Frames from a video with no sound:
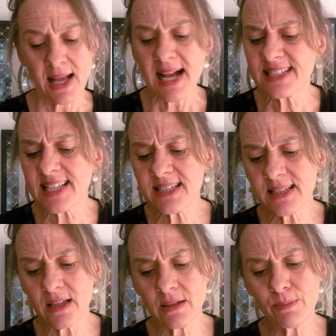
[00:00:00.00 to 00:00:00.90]
As the
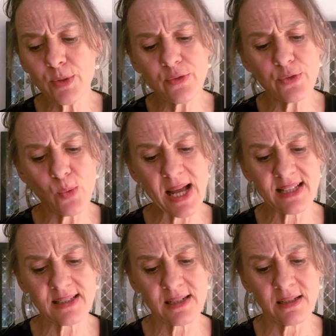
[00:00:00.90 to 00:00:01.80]
sun moved
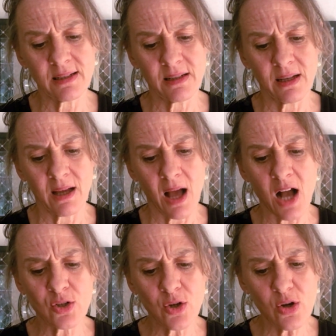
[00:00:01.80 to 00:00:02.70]
west, a
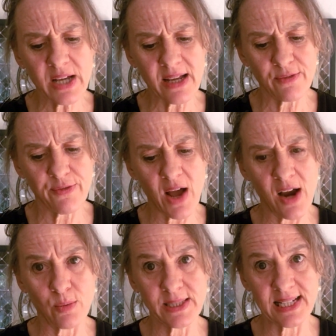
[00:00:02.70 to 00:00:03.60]
cooking fire
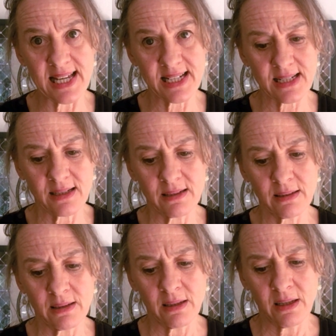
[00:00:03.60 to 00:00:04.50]
was lit,
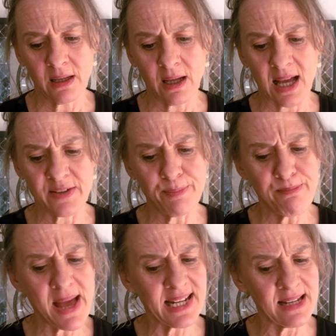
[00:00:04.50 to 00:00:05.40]
and
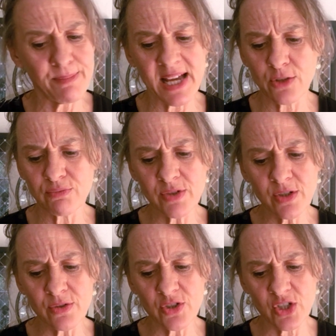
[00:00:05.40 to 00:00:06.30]
many made
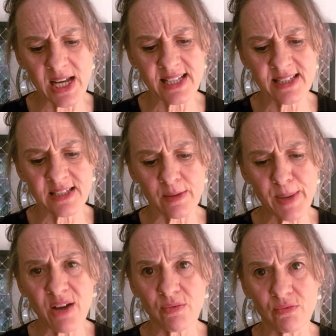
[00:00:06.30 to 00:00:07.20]
rude jests
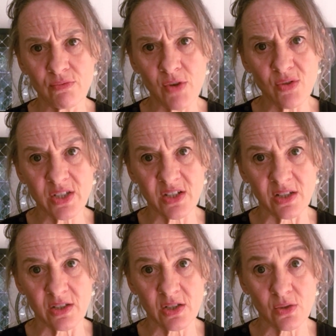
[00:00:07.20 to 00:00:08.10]
about
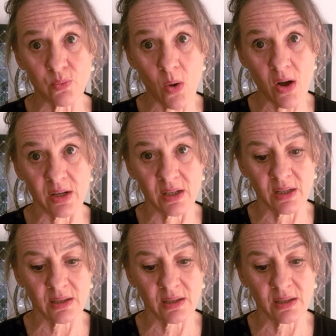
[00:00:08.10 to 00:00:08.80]
roasted swan.